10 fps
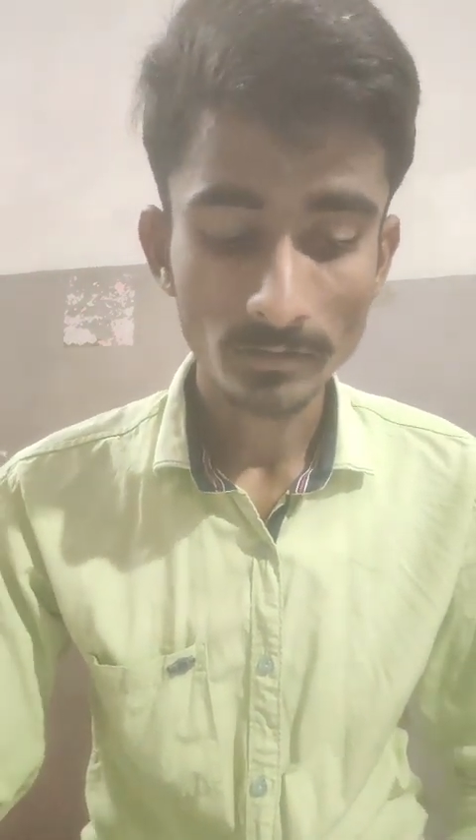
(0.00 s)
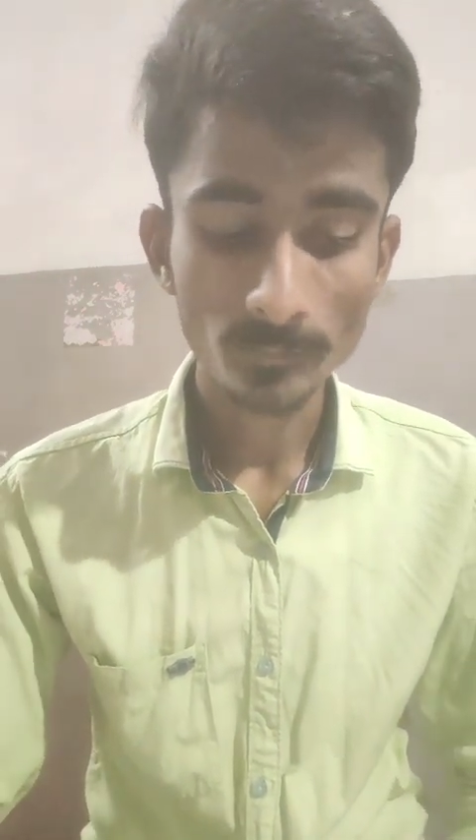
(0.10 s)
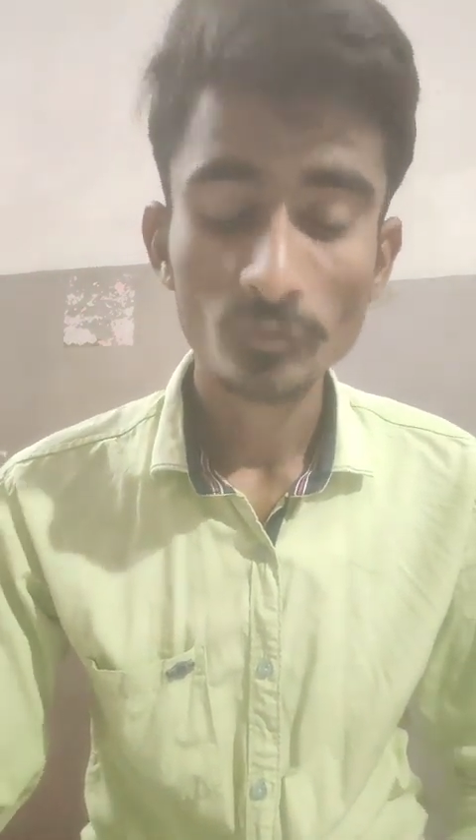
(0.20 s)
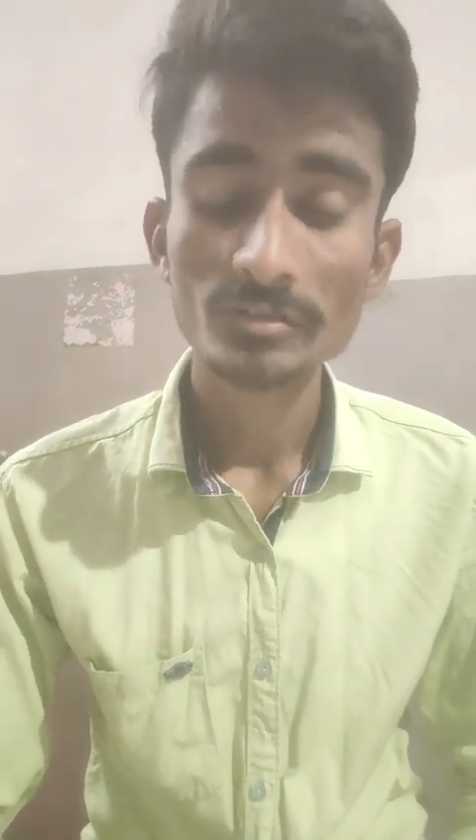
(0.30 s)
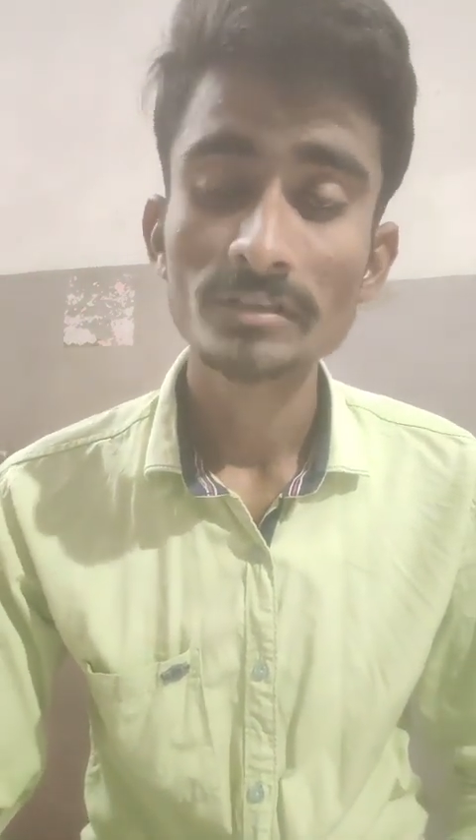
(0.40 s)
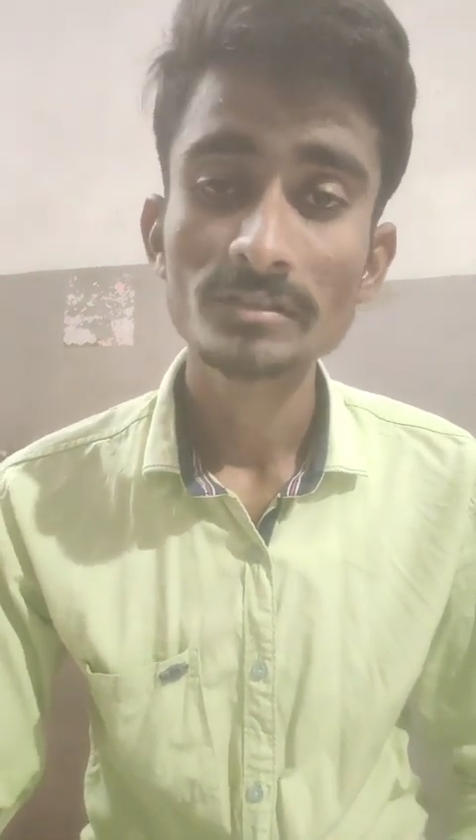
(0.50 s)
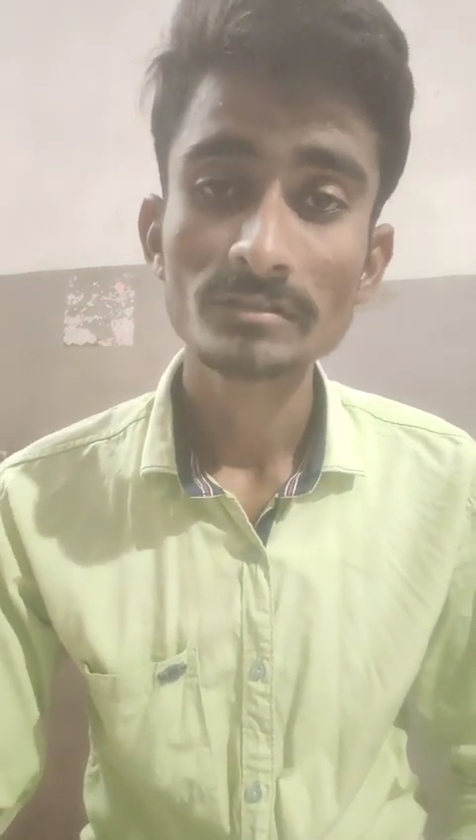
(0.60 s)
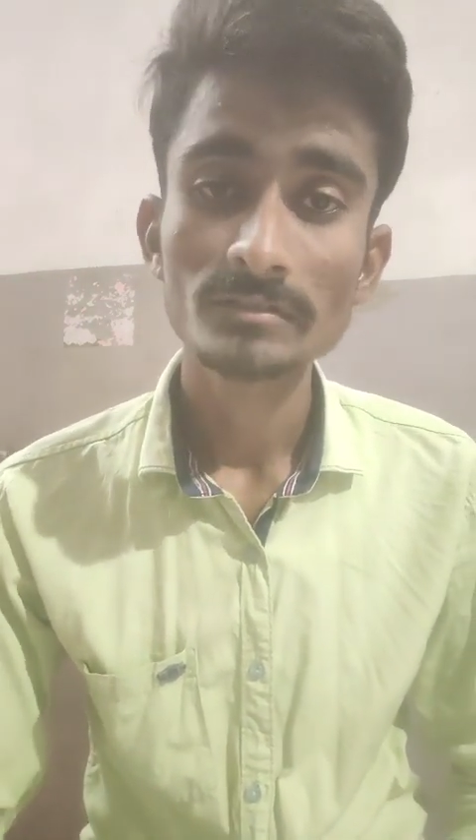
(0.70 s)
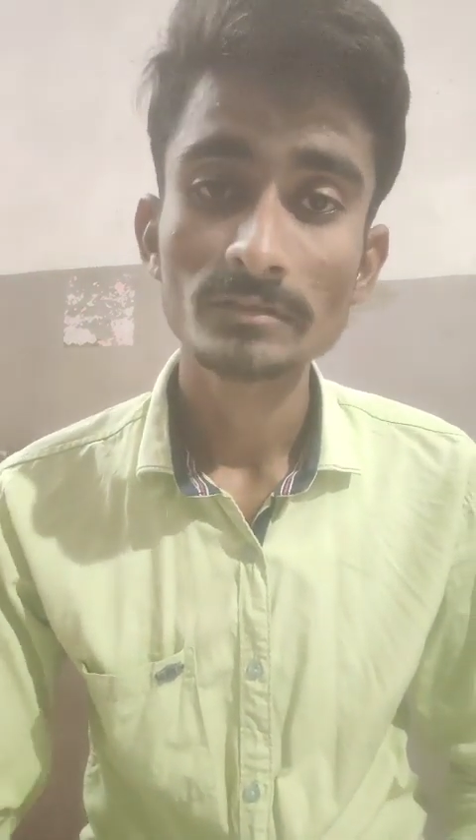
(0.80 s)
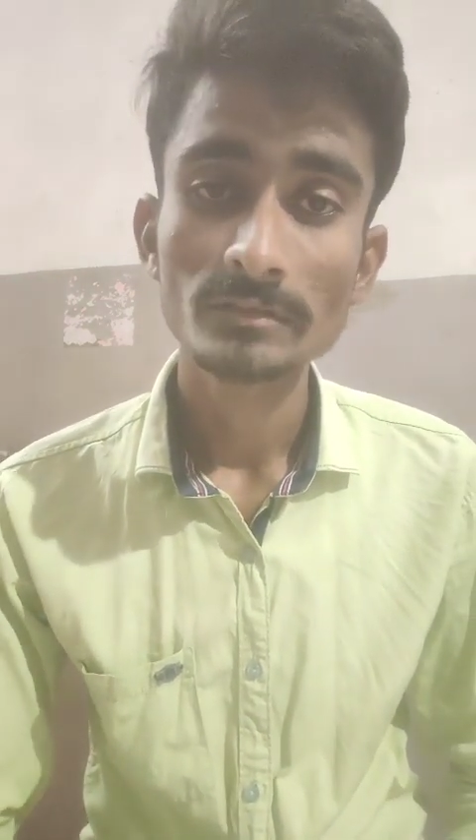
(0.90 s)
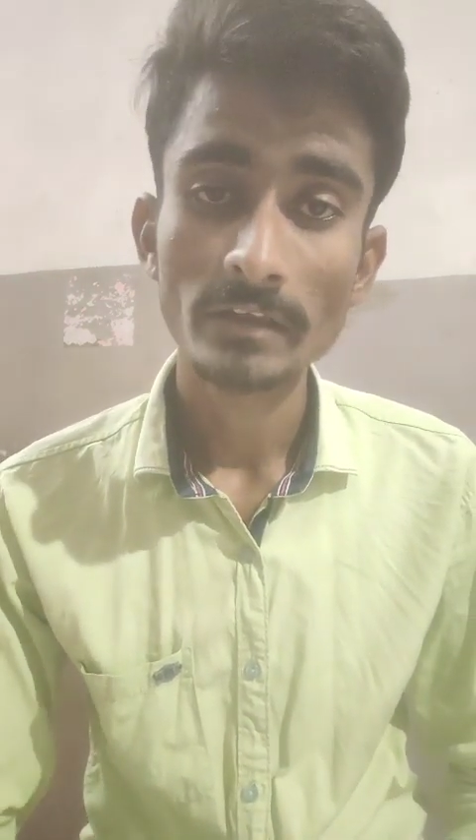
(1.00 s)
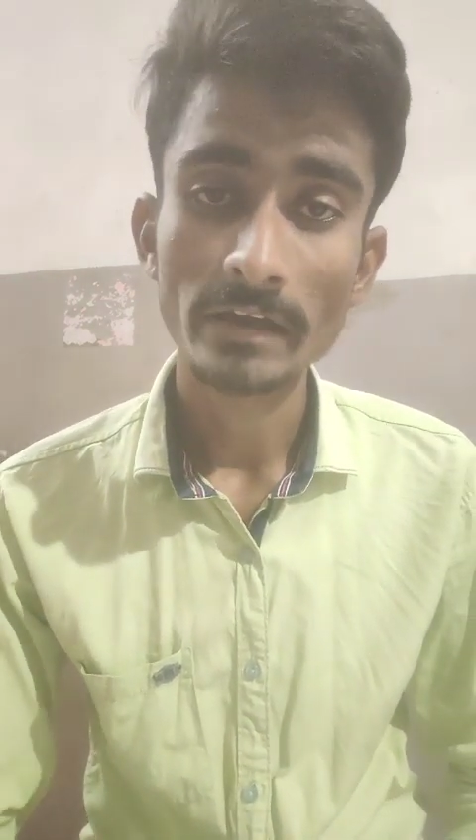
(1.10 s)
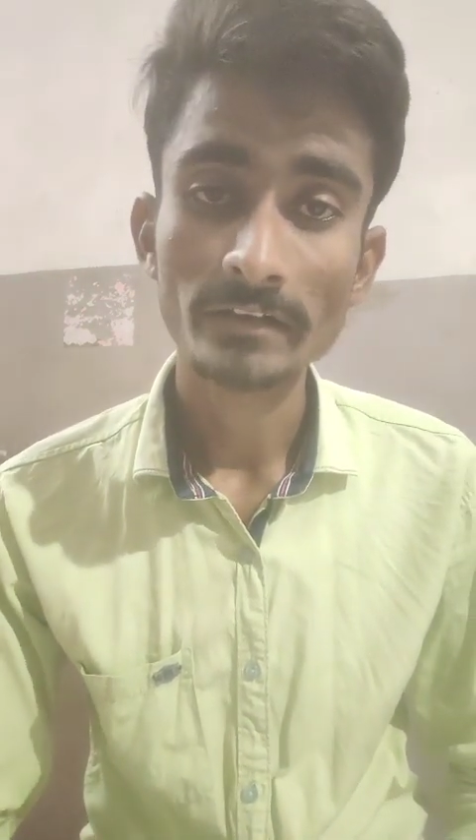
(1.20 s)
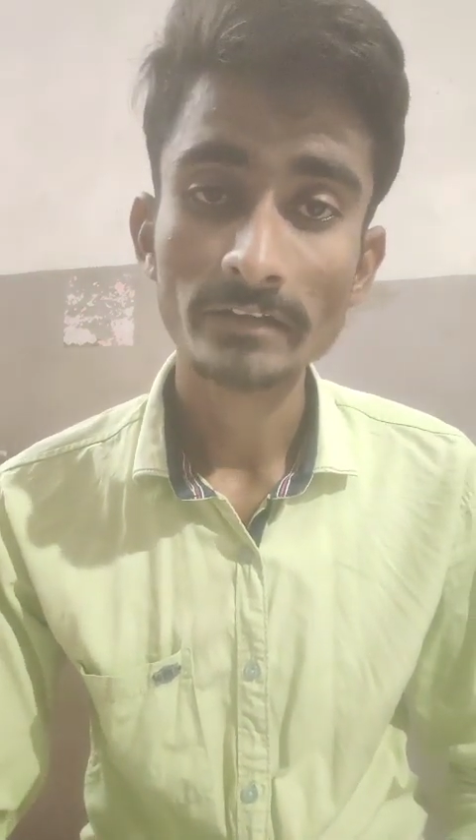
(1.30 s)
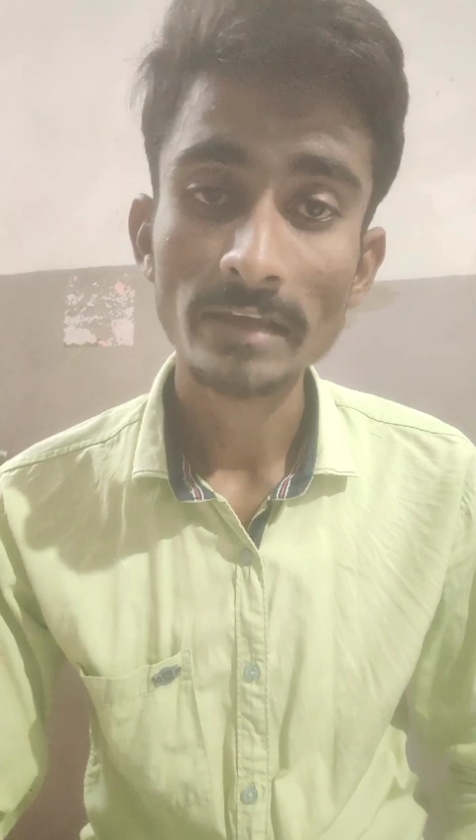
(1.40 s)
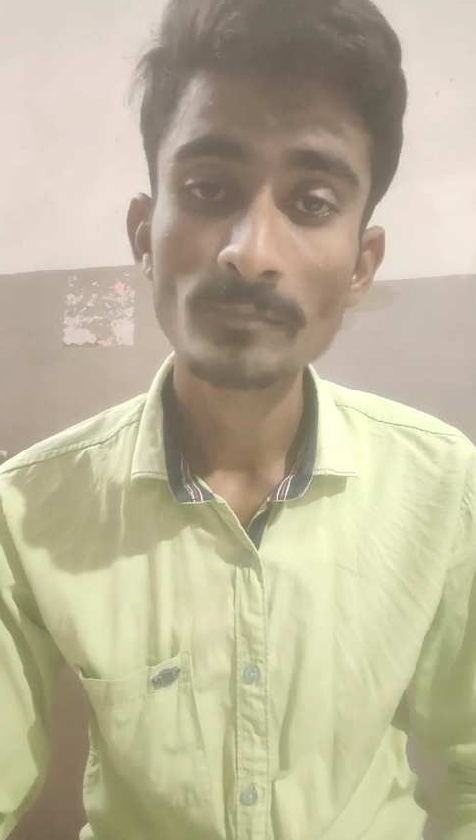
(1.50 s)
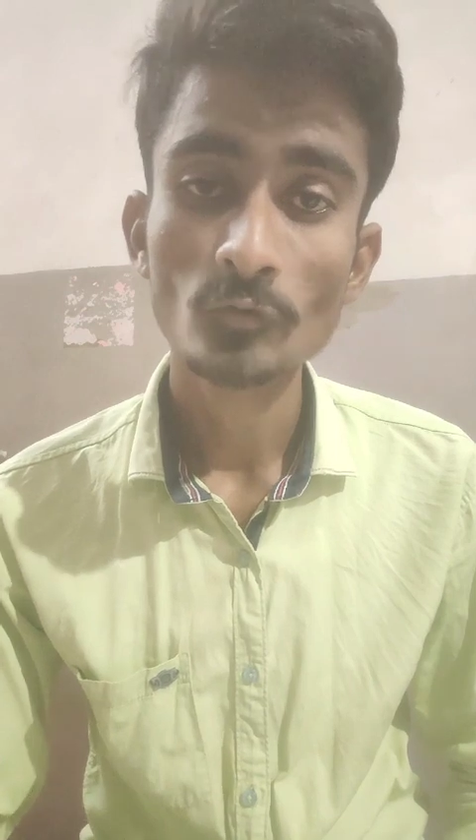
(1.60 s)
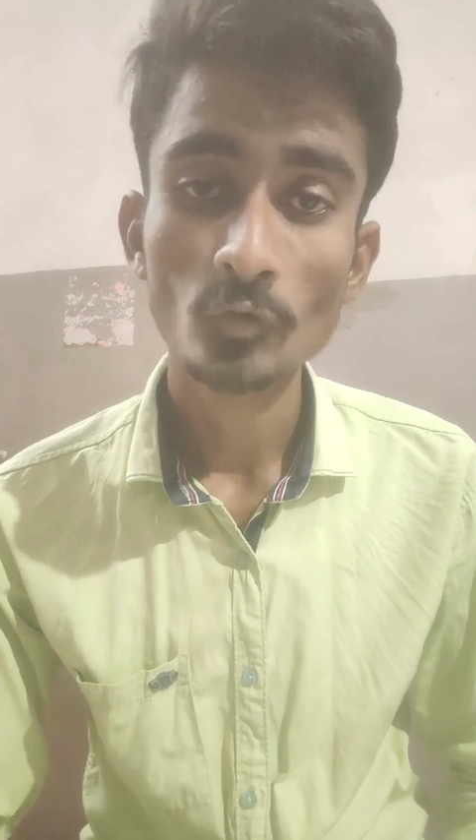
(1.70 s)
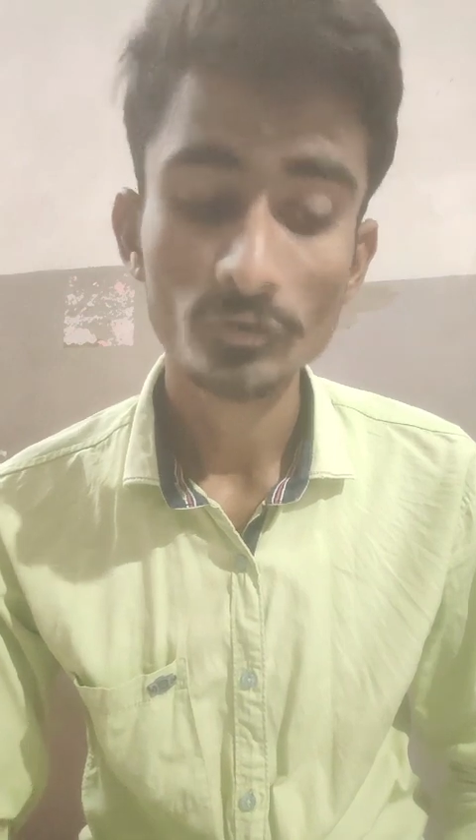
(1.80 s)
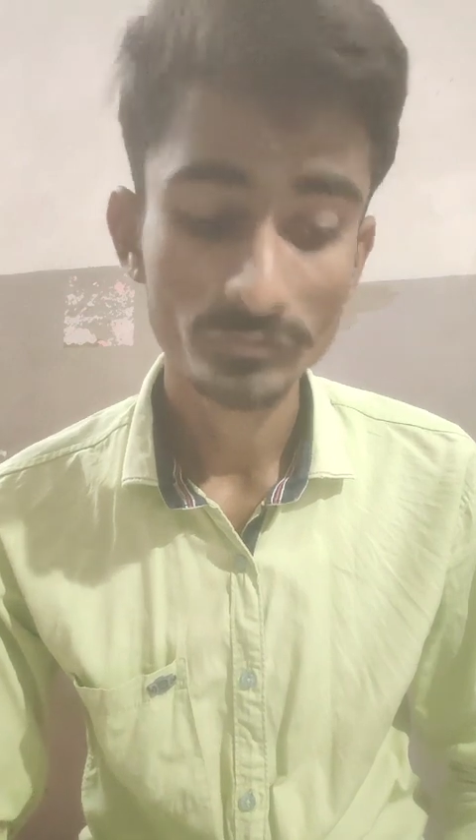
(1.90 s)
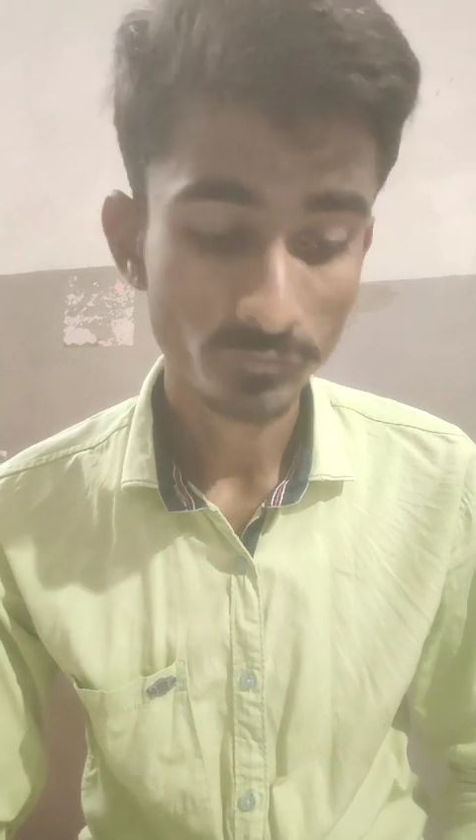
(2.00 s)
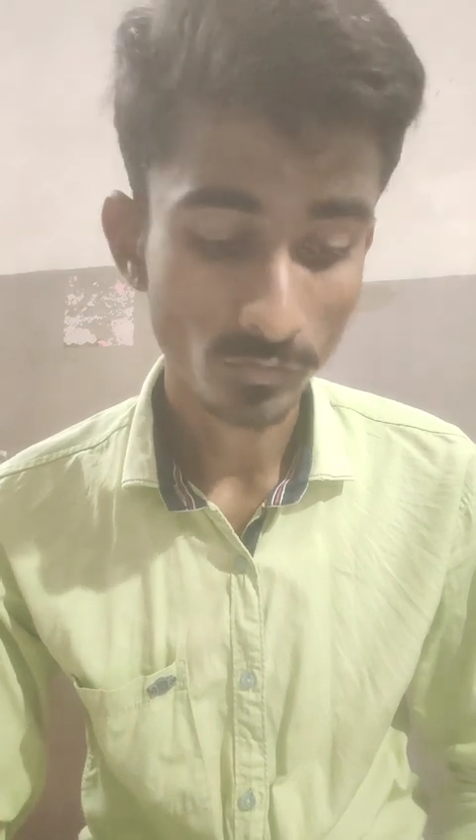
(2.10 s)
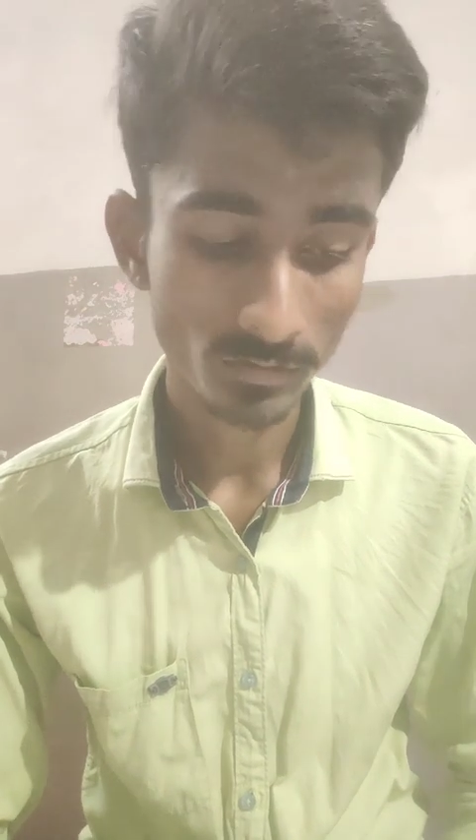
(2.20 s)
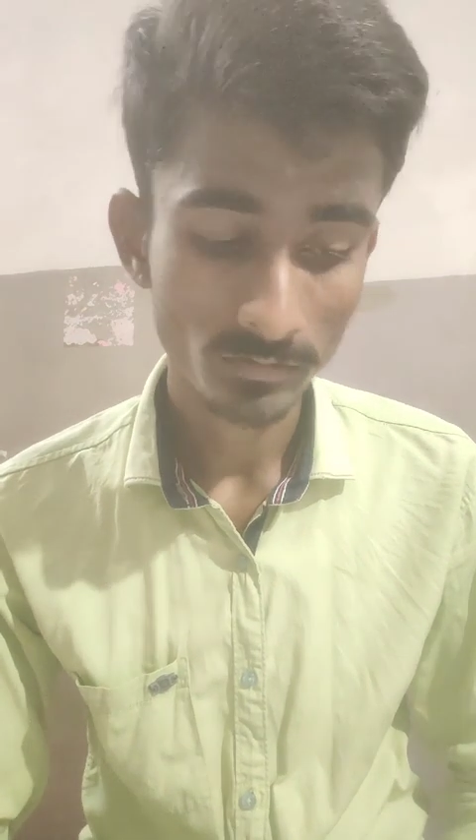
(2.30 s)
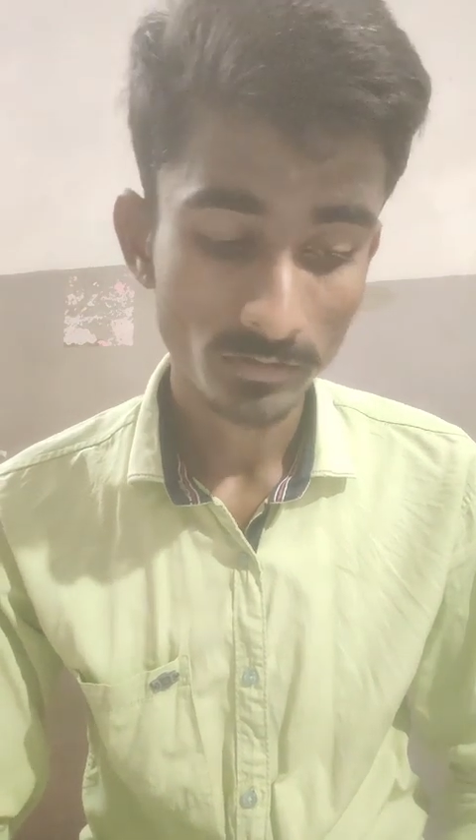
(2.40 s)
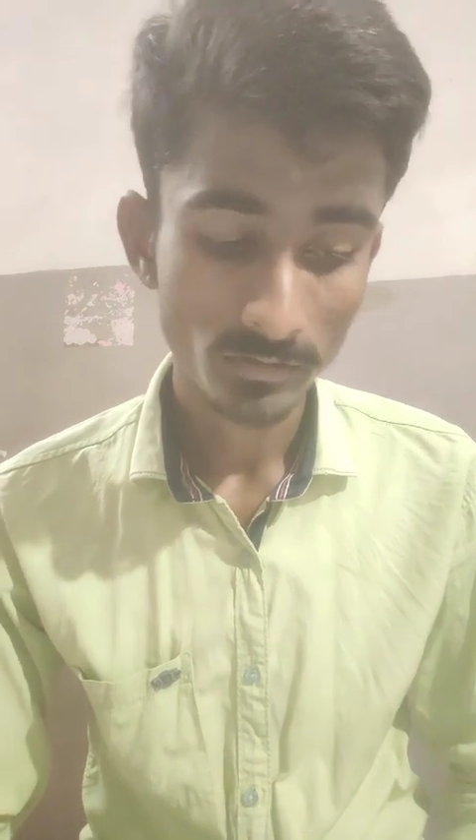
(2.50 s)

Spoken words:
process and time course for